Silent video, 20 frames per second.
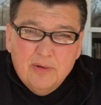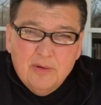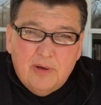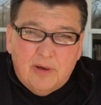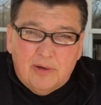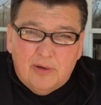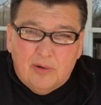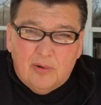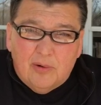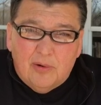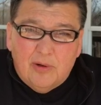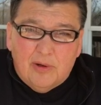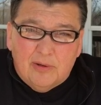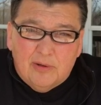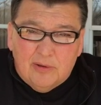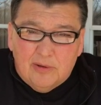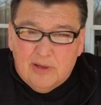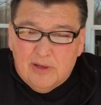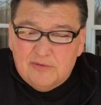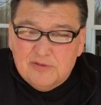on the, on
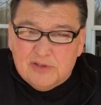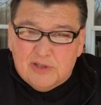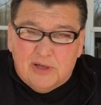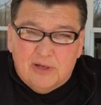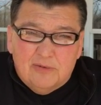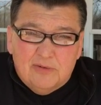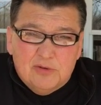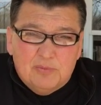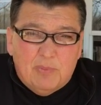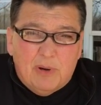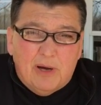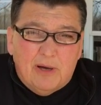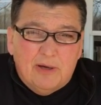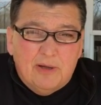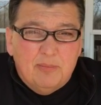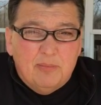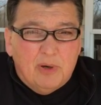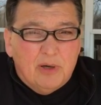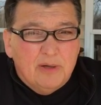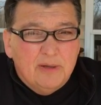the left side of his
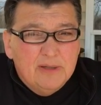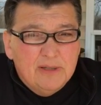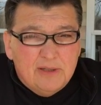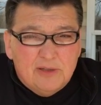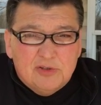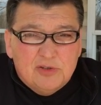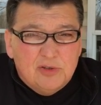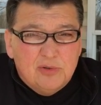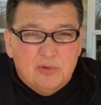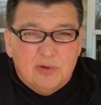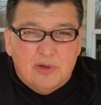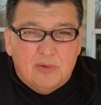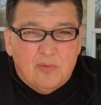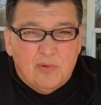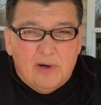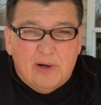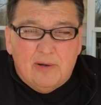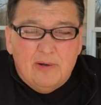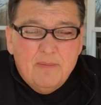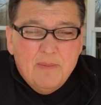body. But he's doing
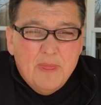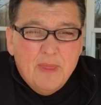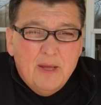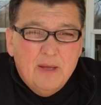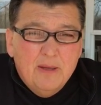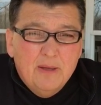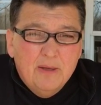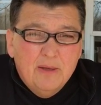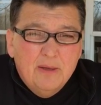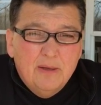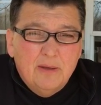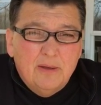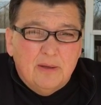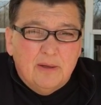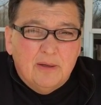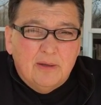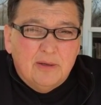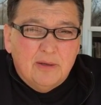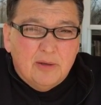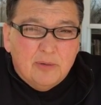well
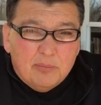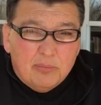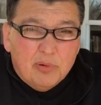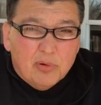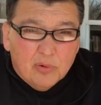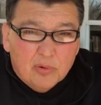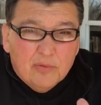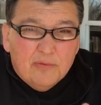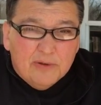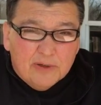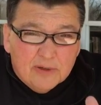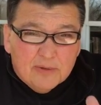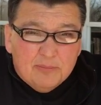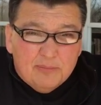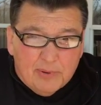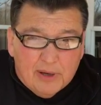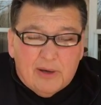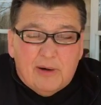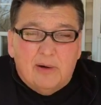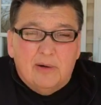and improving
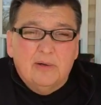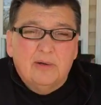better,